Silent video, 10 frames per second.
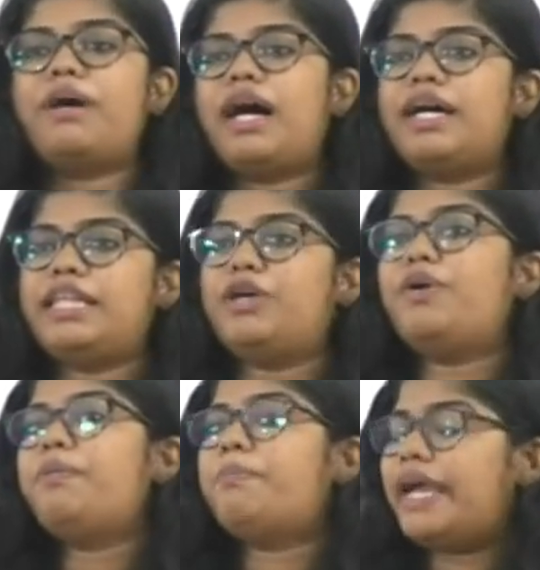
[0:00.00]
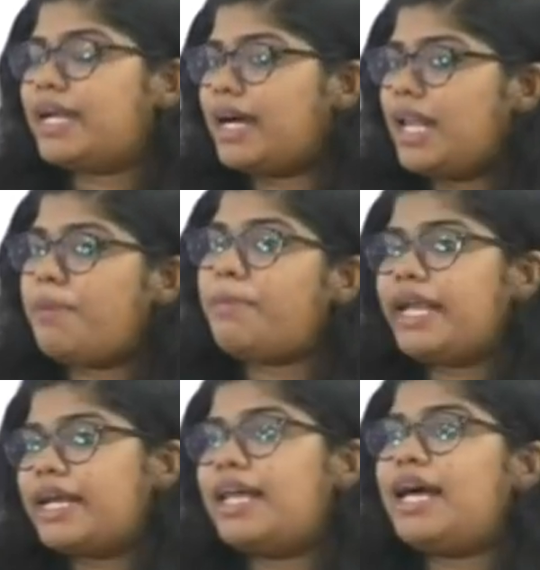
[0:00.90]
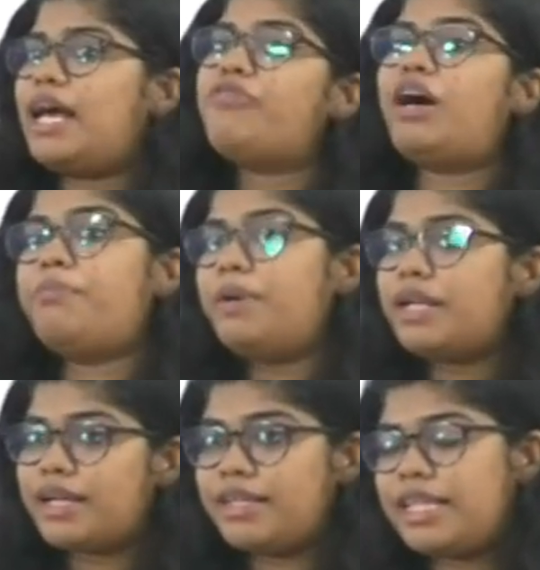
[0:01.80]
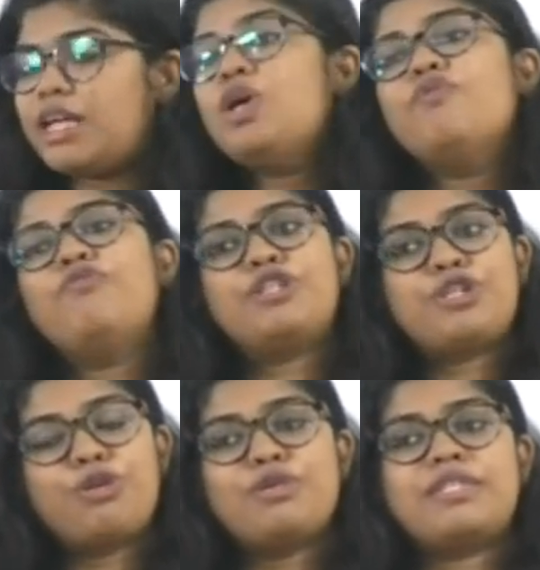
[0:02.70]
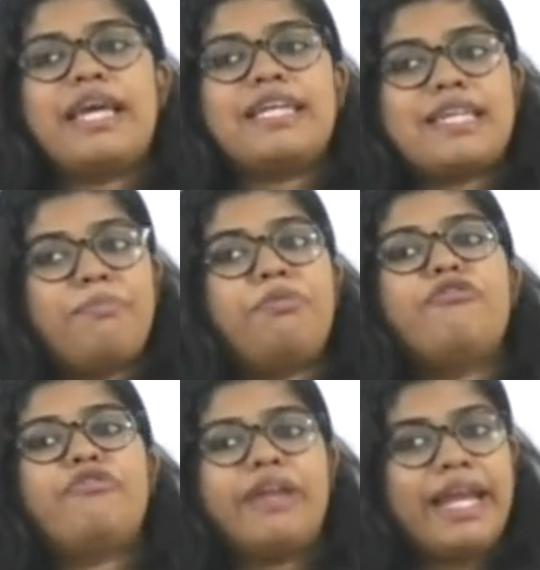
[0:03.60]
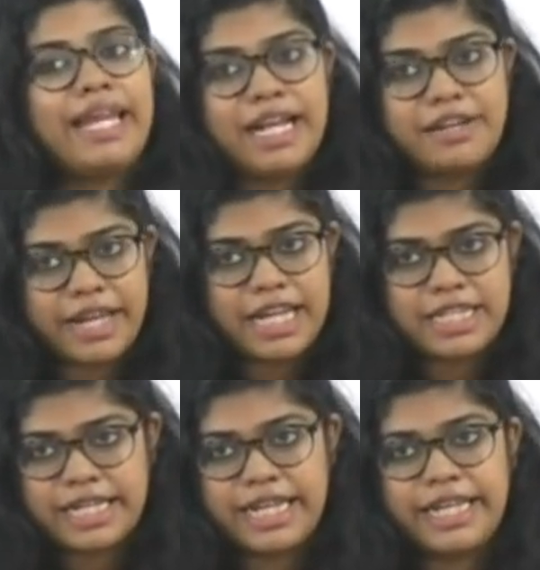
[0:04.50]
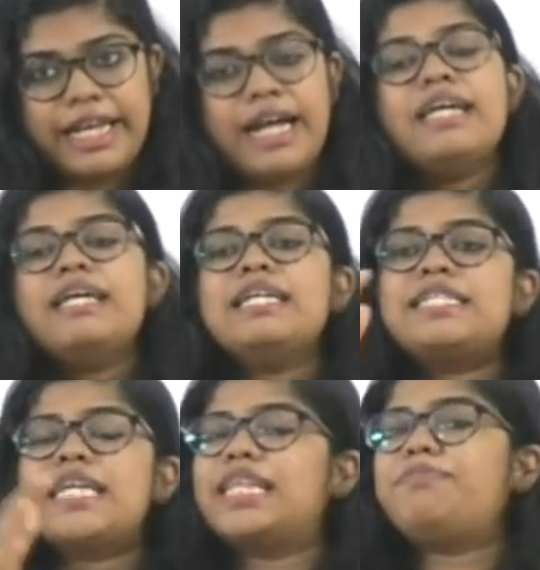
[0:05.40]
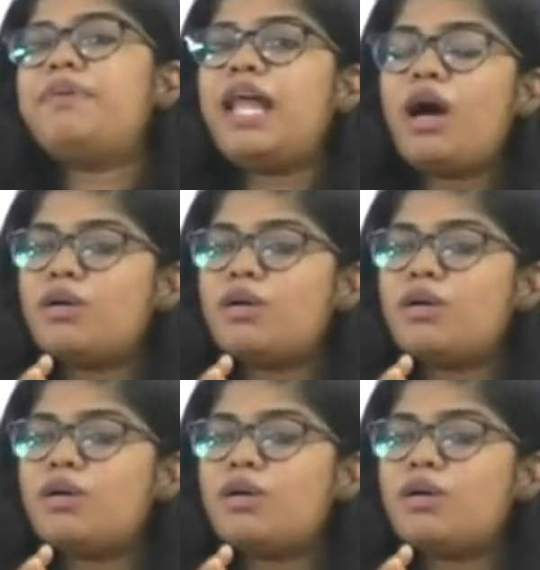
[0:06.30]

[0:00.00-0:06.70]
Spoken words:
Mahadeo and Maikala. Maikala have Amarkantak, which shows the example of radial drainage in India. Satmala